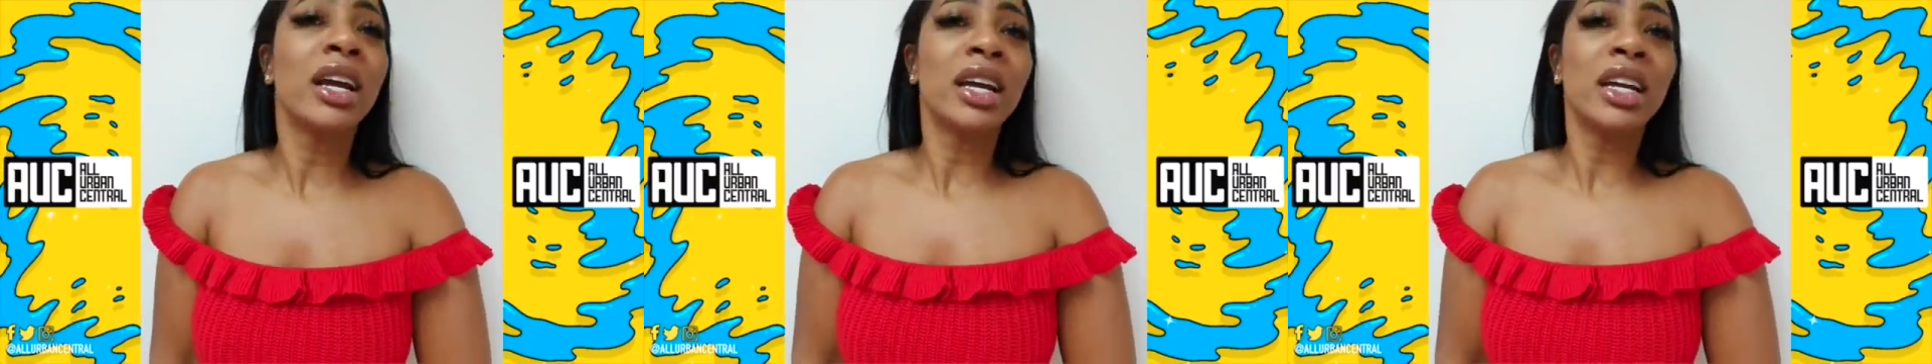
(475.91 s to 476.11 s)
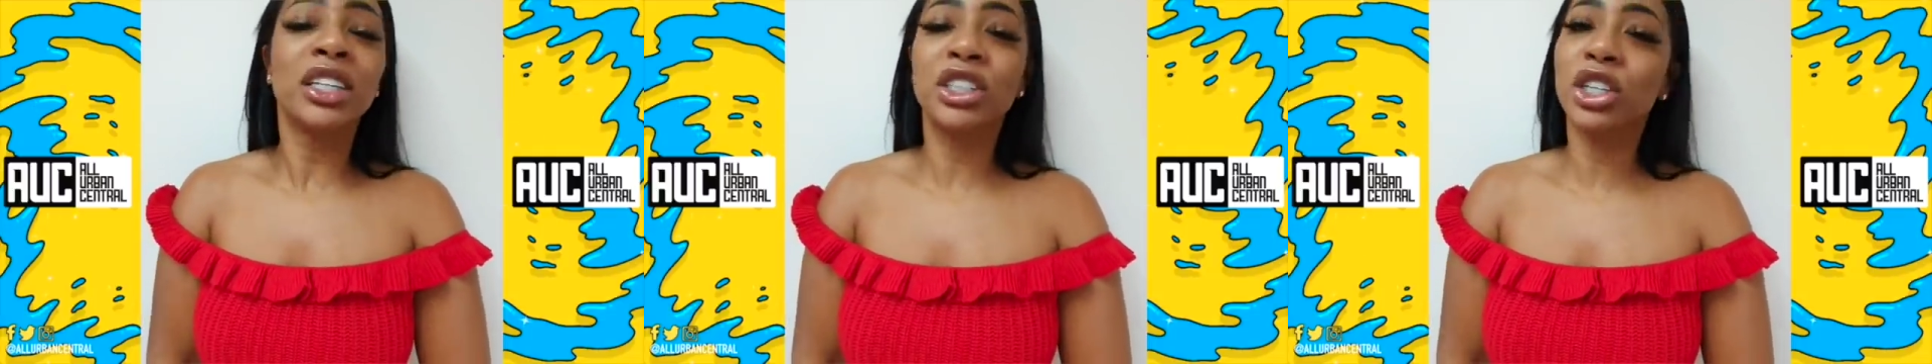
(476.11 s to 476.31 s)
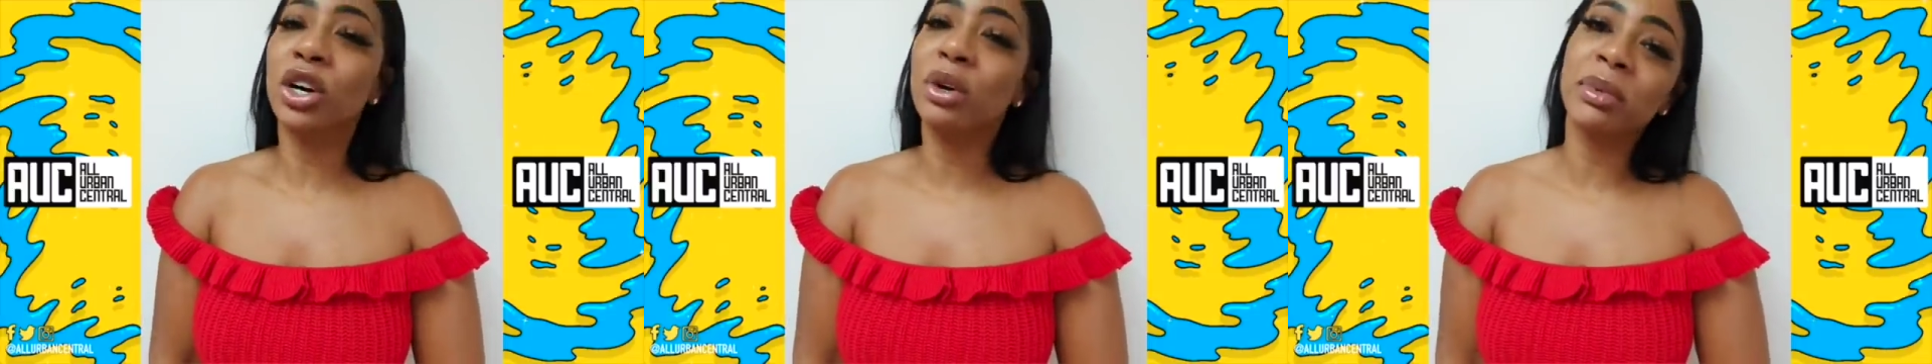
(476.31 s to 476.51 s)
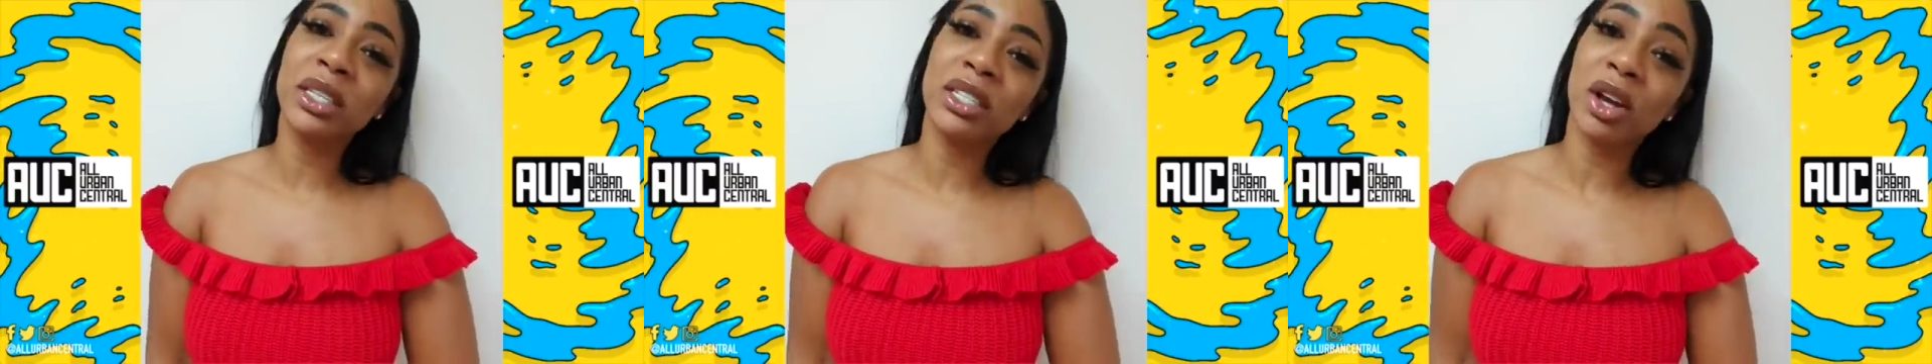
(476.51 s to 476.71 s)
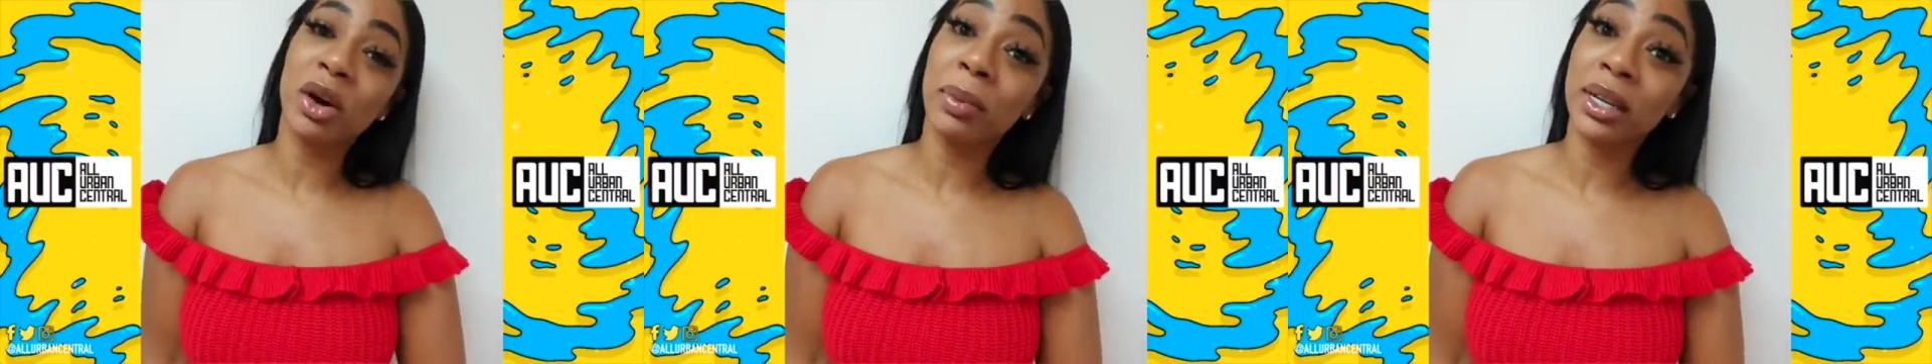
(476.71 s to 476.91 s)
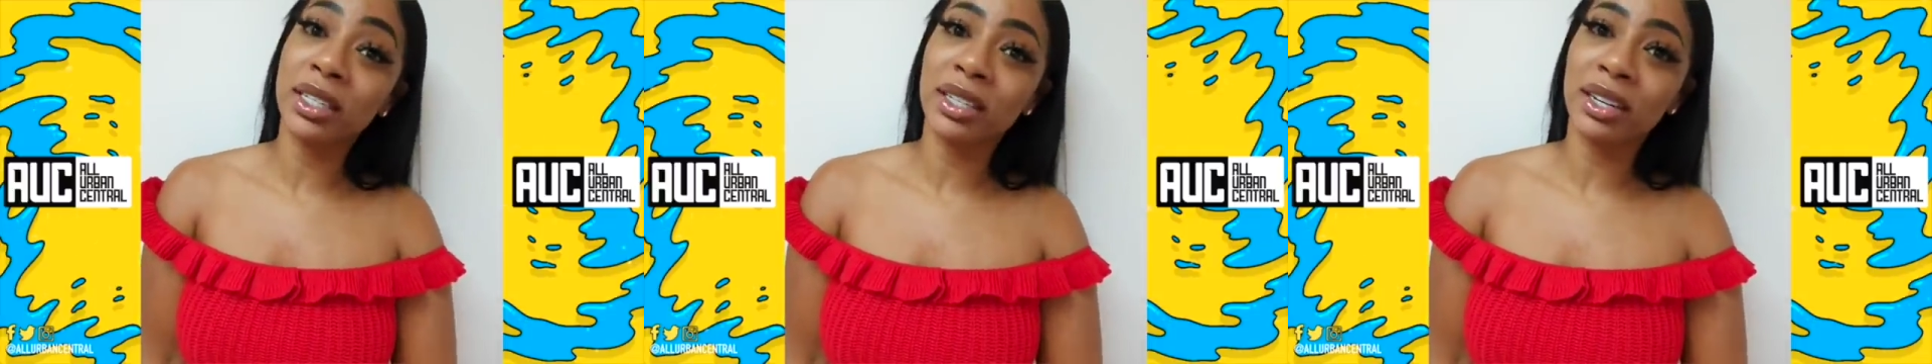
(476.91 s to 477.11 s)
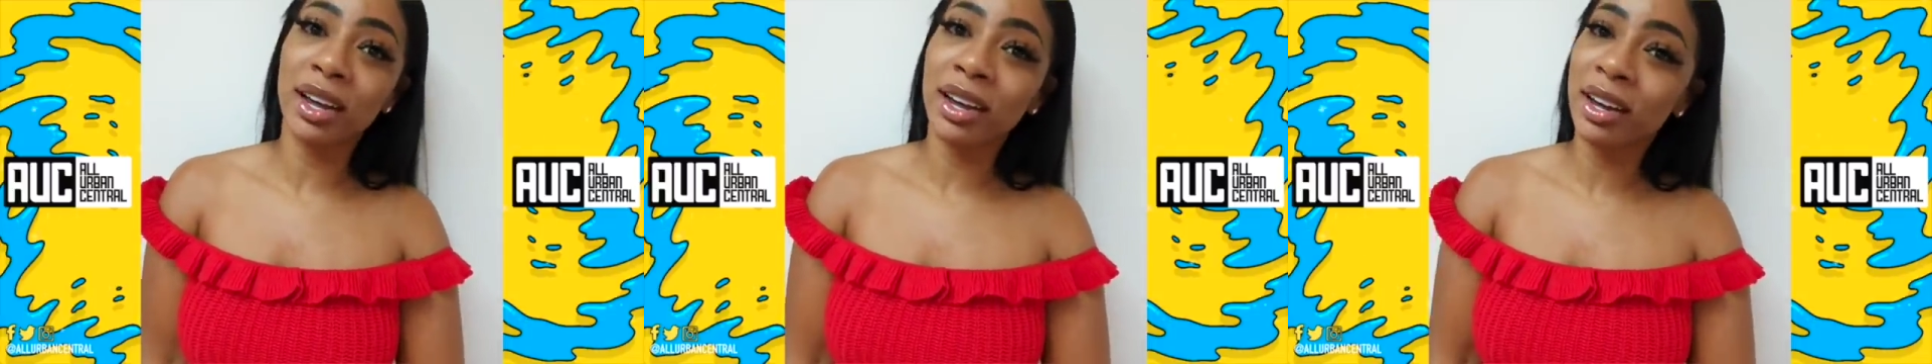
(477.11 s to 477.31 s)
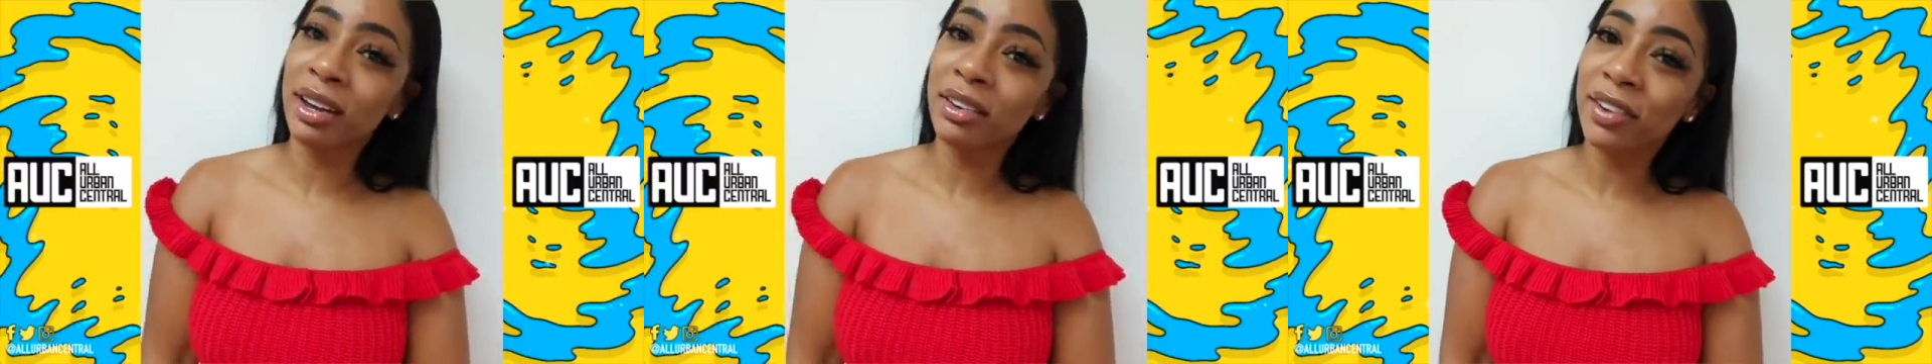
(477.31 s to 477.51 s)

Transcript: he showed me so much love.